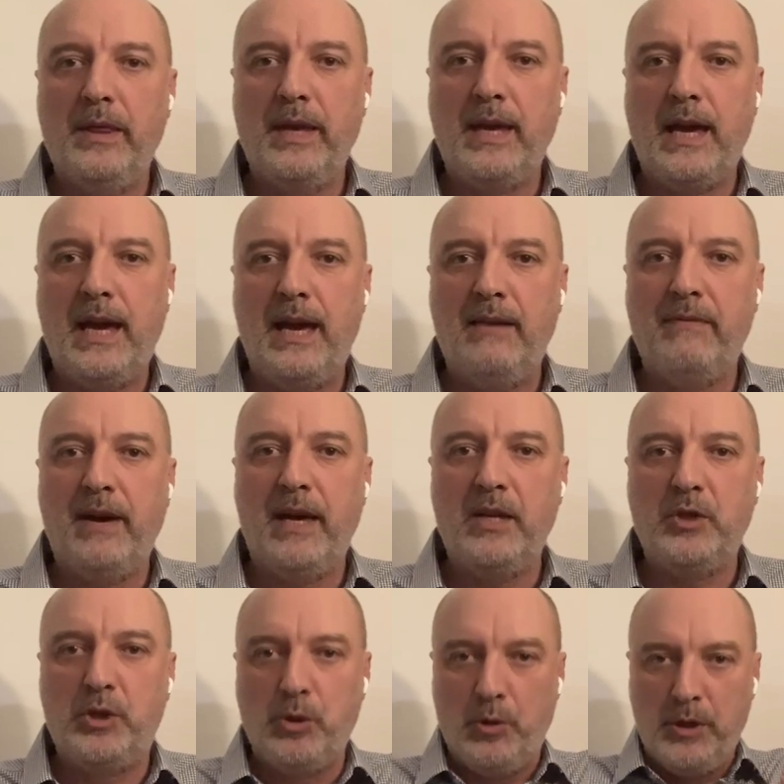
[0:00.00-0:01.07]
they have
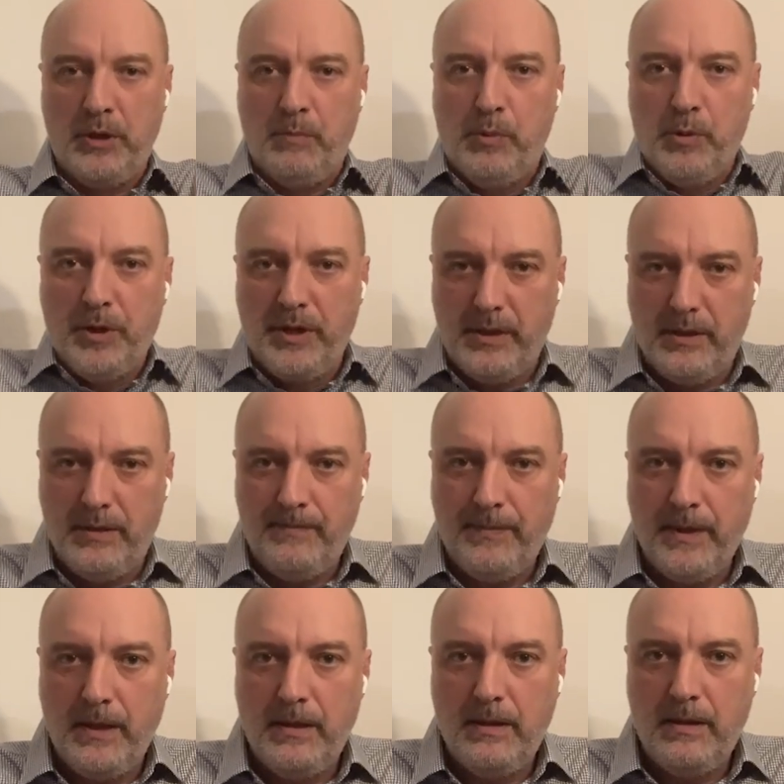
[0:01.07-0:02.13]
a joint border,
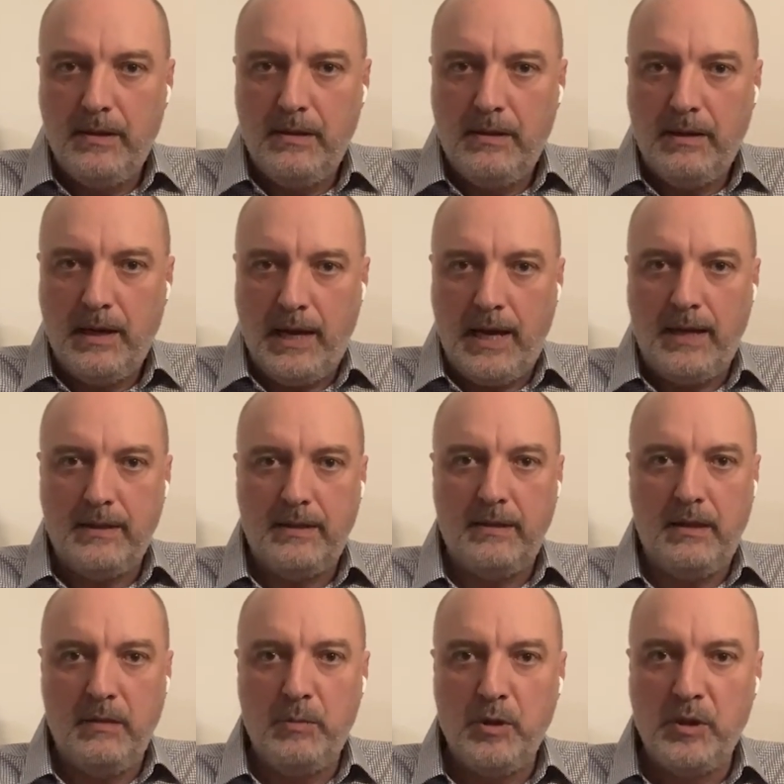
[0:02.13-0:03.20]
as
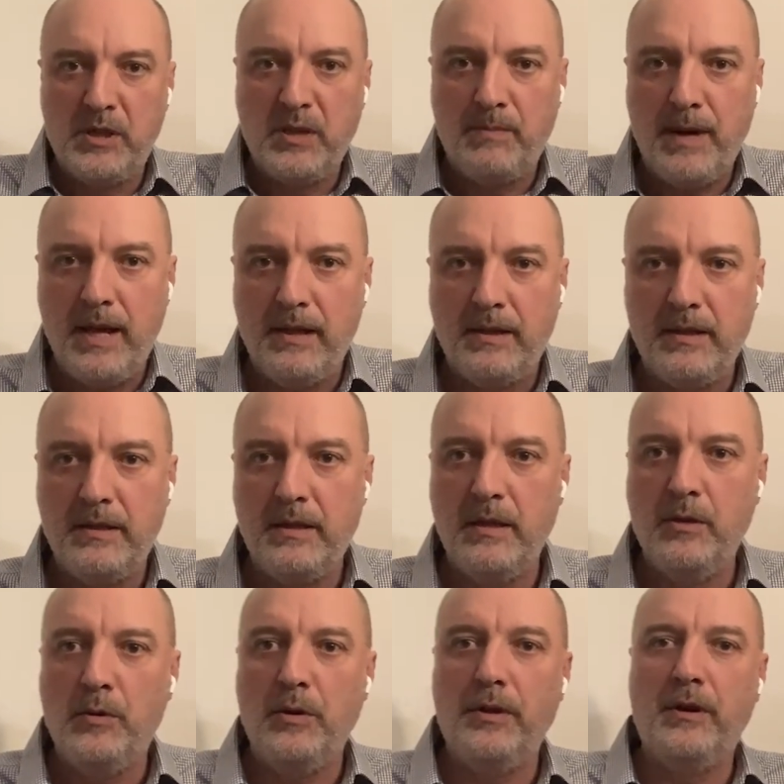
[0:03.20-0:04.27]
the municipalities in the
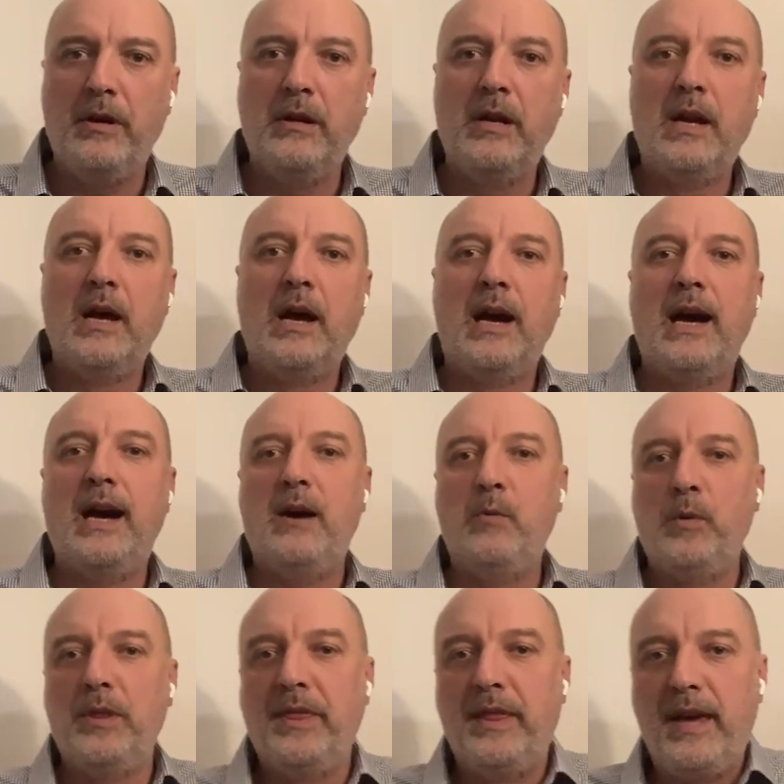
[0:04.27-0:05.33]
north are. How
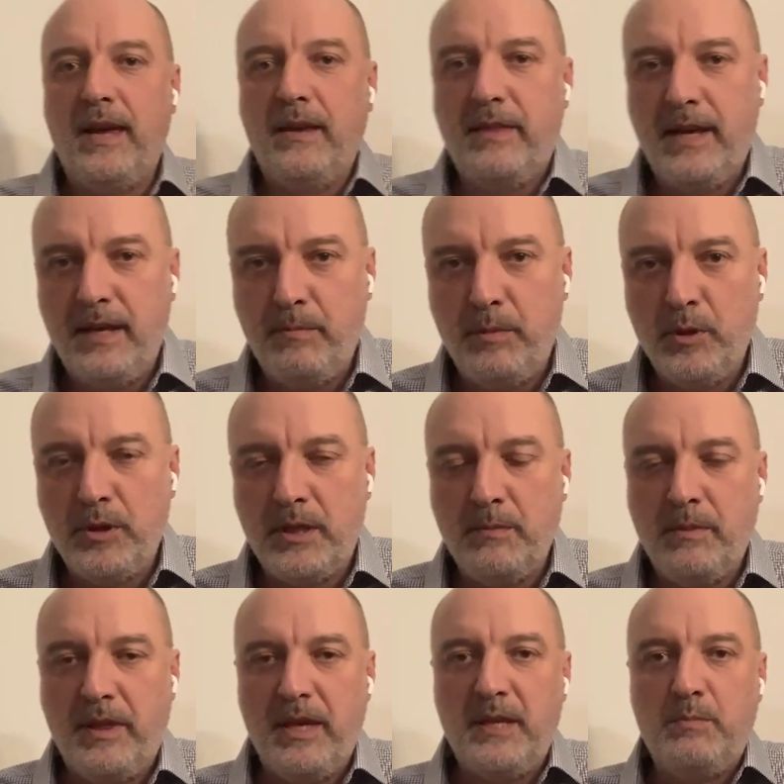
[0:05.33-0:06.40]
would they then,
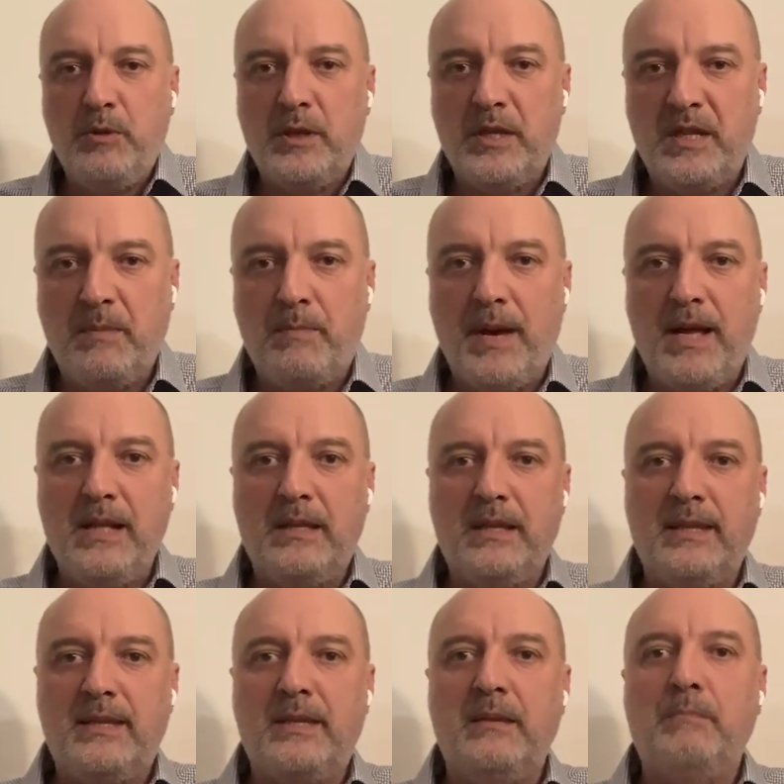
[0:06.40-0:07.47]
these
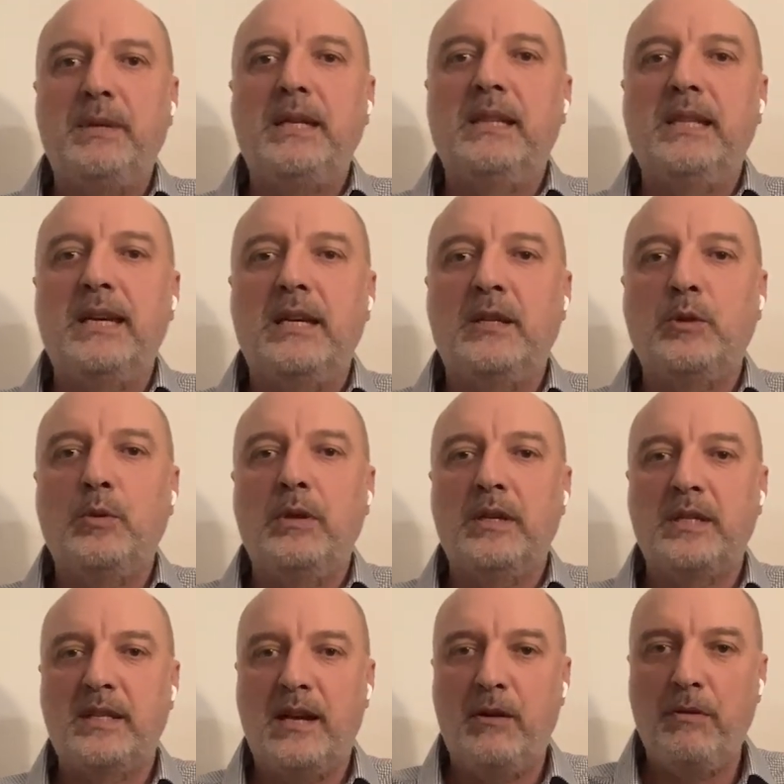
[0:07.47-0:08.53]
municipalities, be linked to the
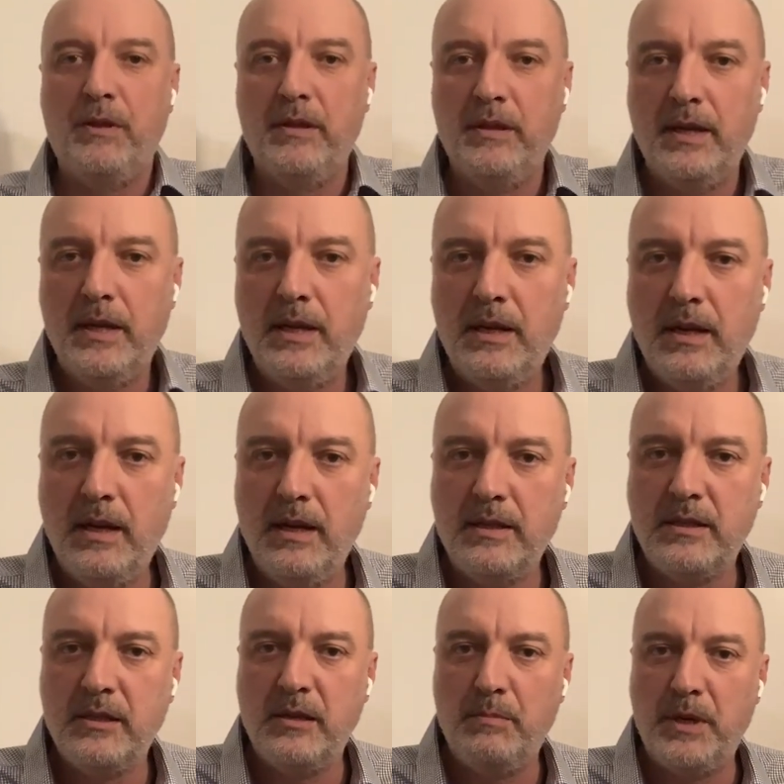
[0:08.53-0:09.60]
southern
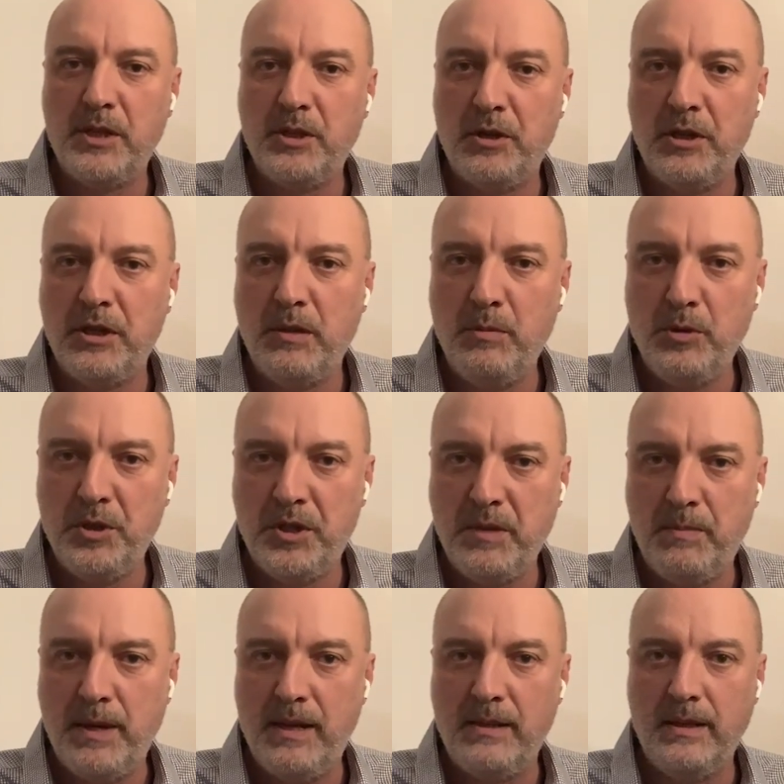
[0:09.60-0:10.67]
Serb majority
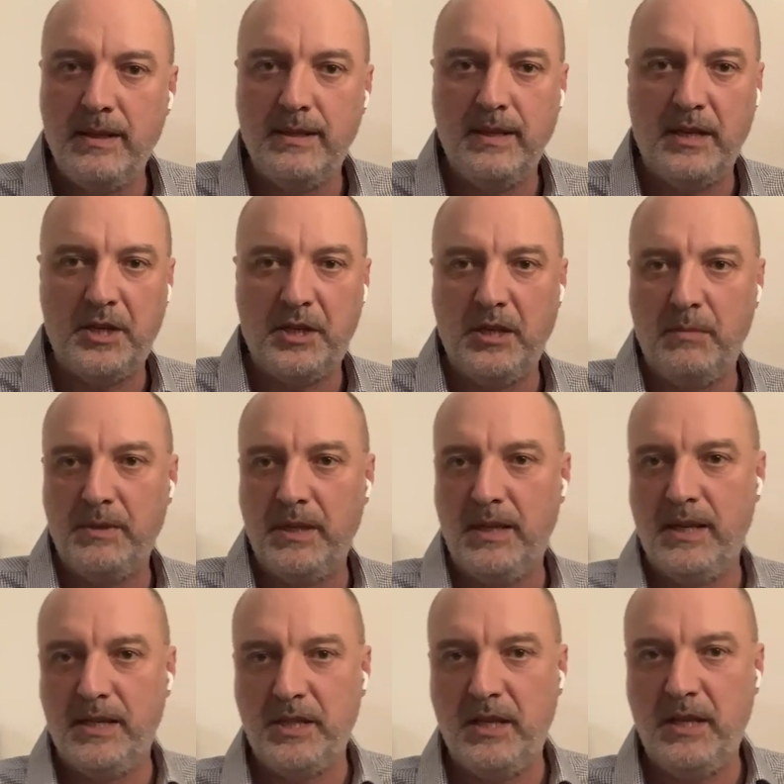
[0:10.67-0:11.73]
municipalities like Štrbce and
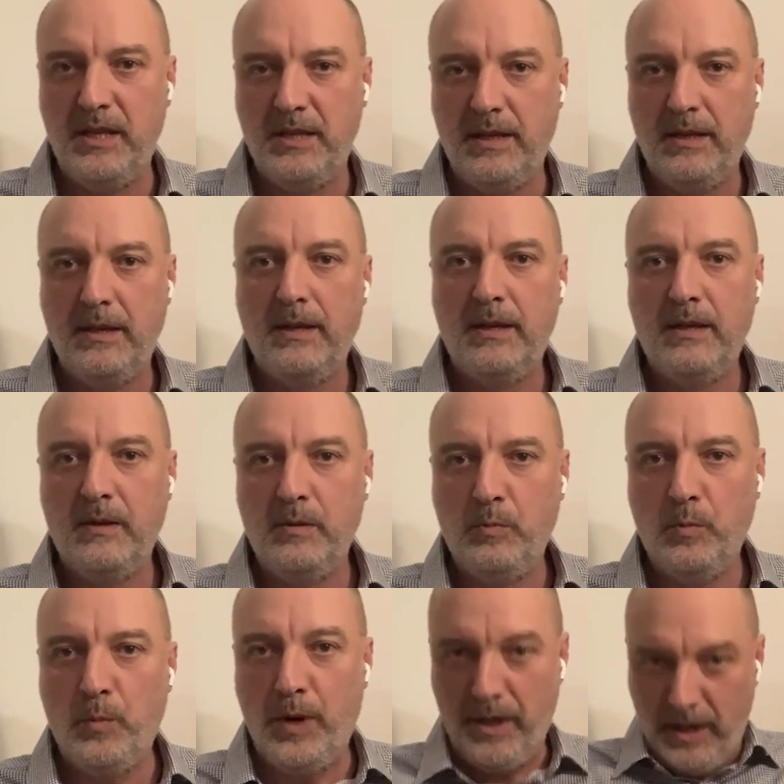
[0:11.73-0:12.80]
Gračanica,
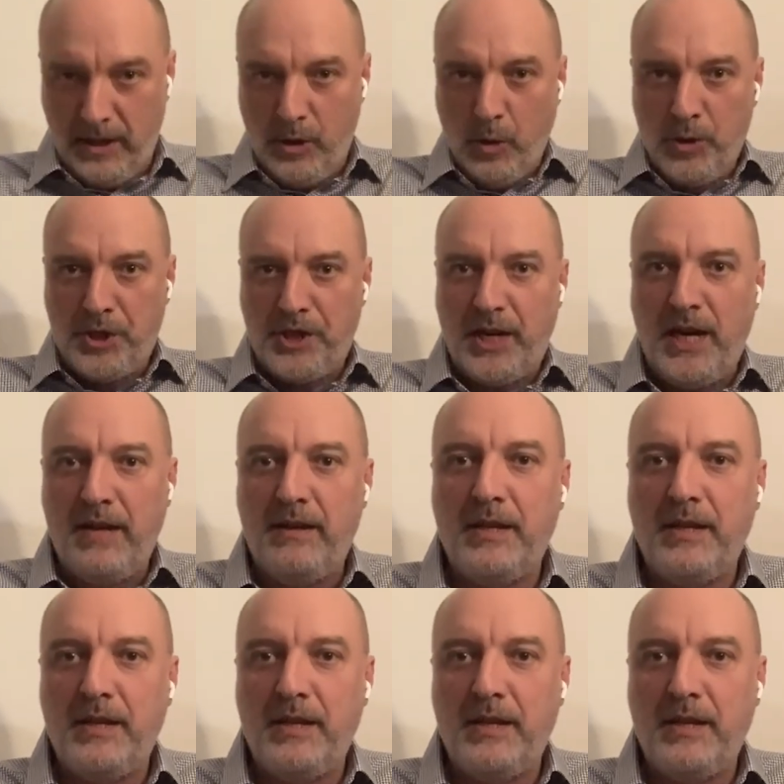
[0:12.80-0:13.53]
where they don't share